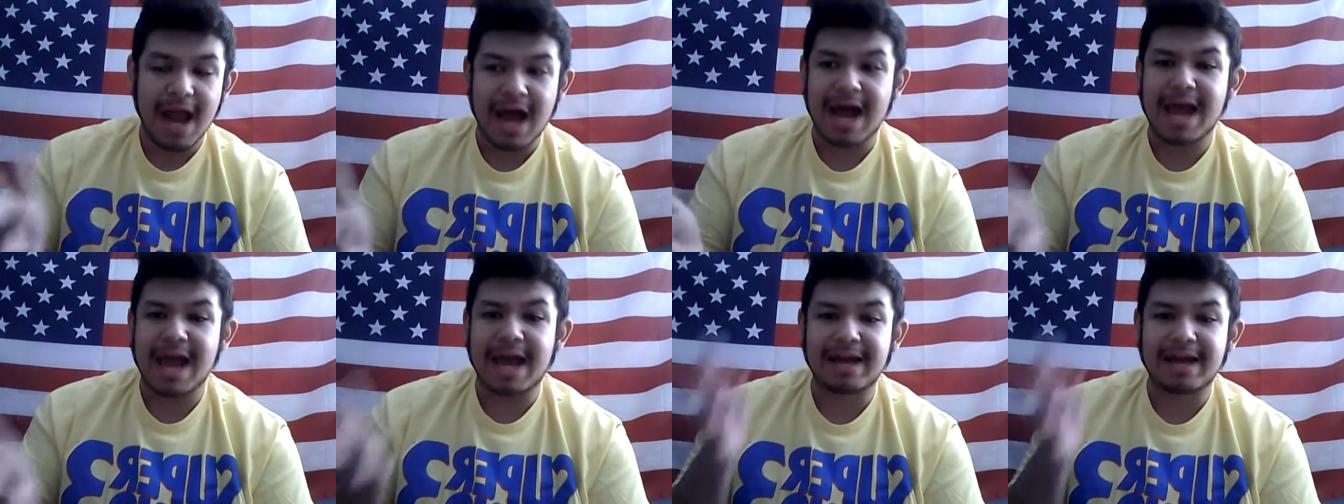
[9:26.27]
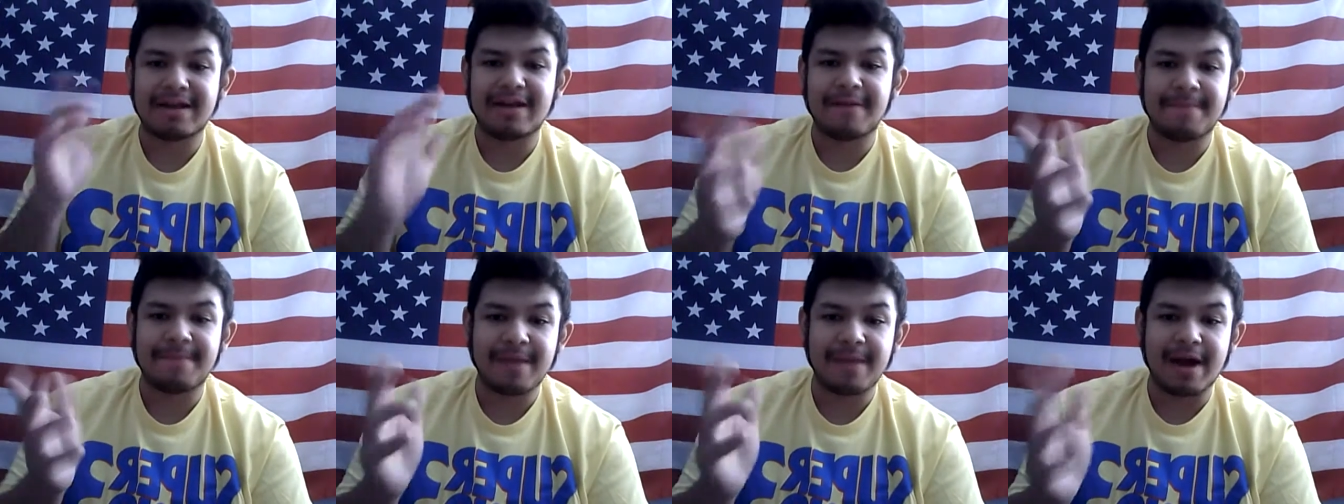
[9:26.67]
I had an
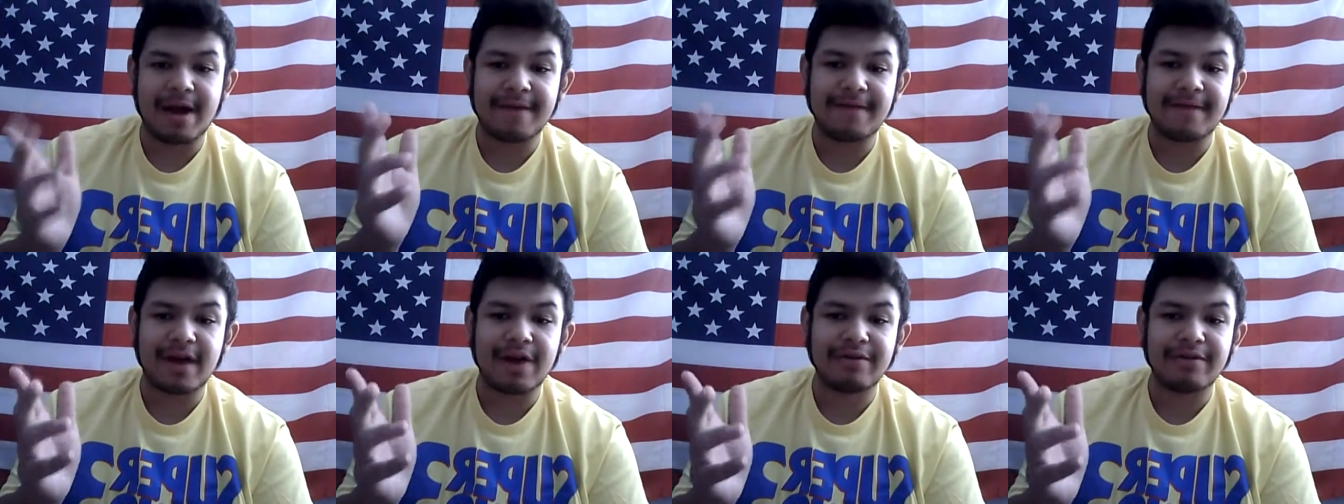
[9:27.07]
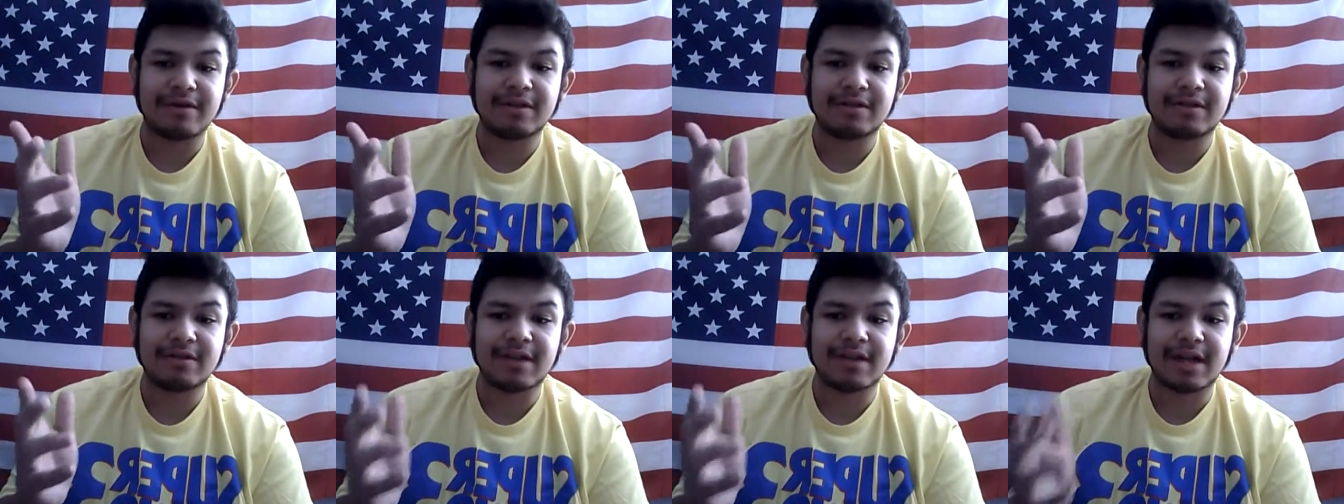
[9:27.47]
FBI
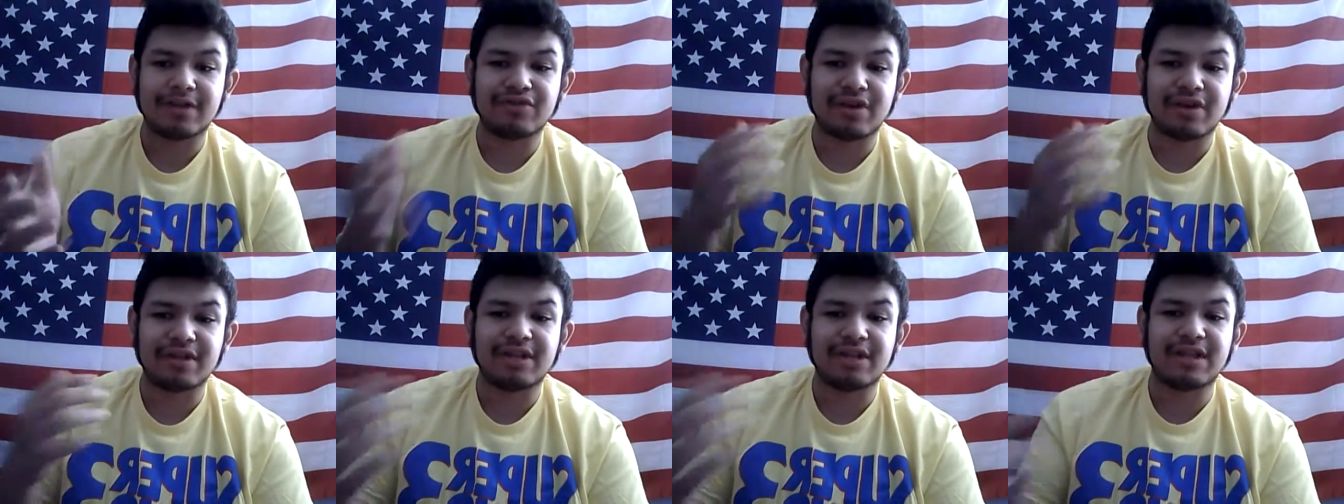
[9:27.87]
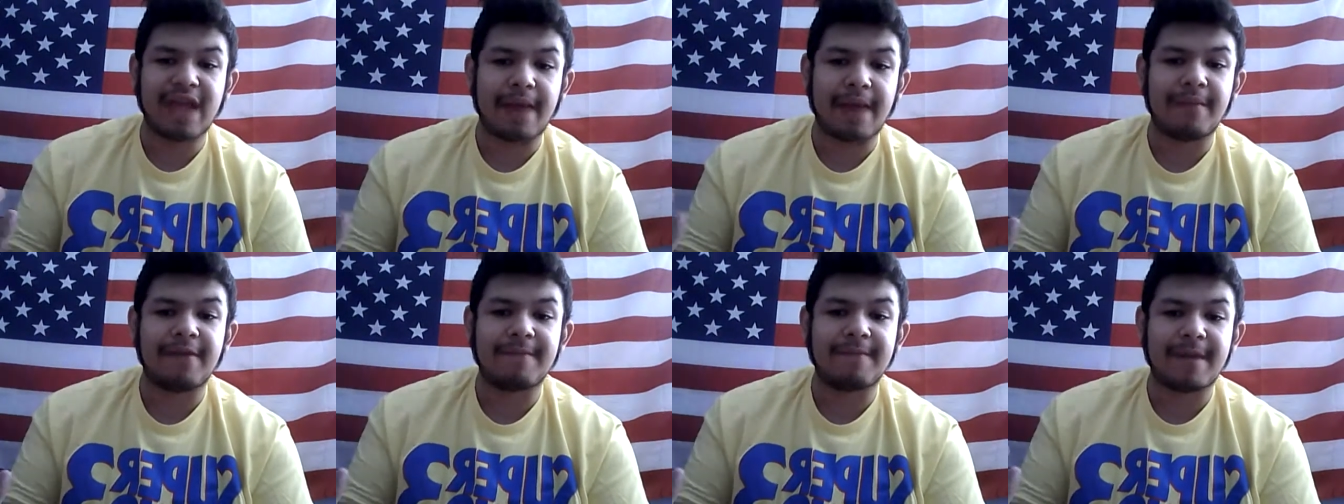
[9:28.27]
virus that tried to
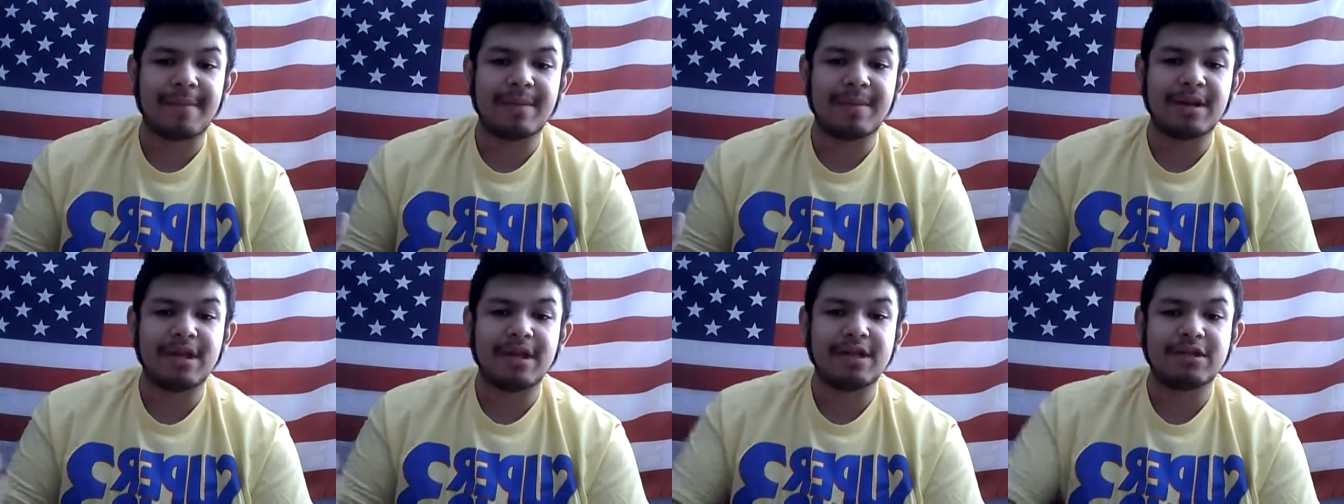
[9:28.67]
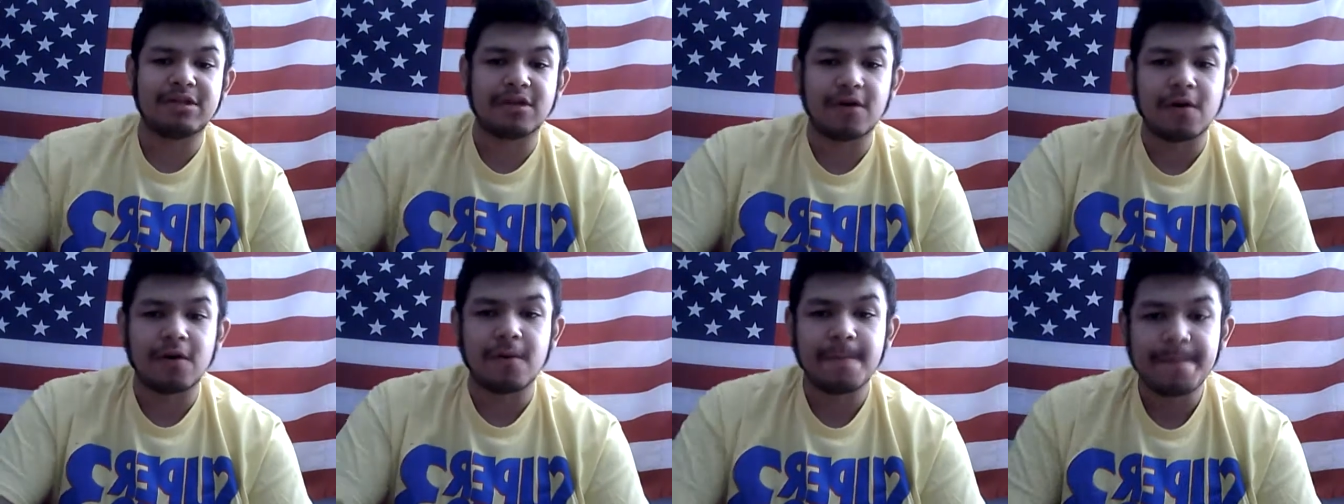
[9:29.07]
scam me of my money,
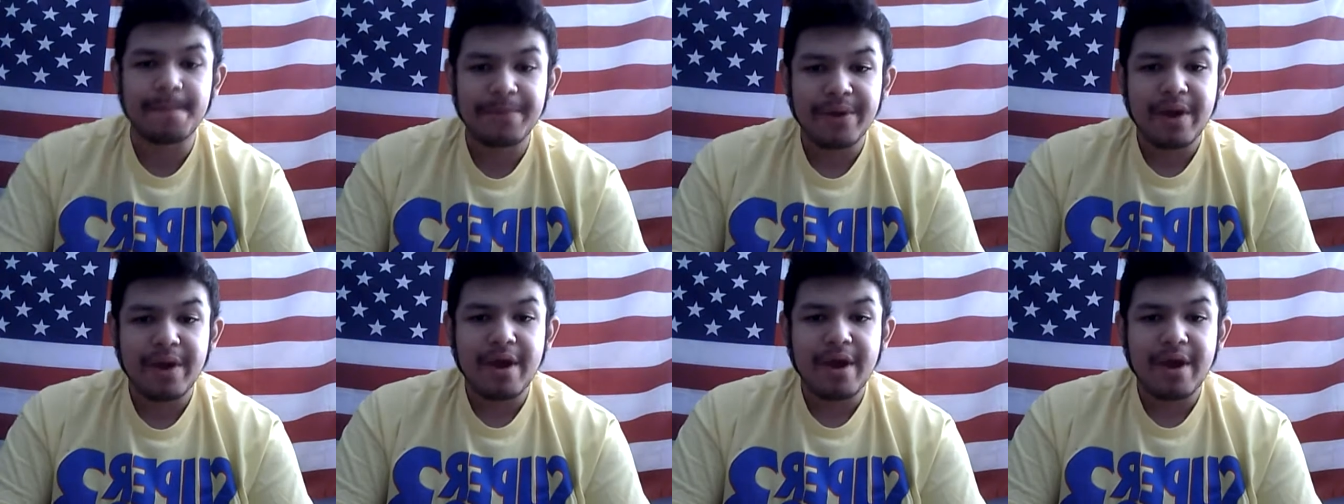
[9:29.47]
so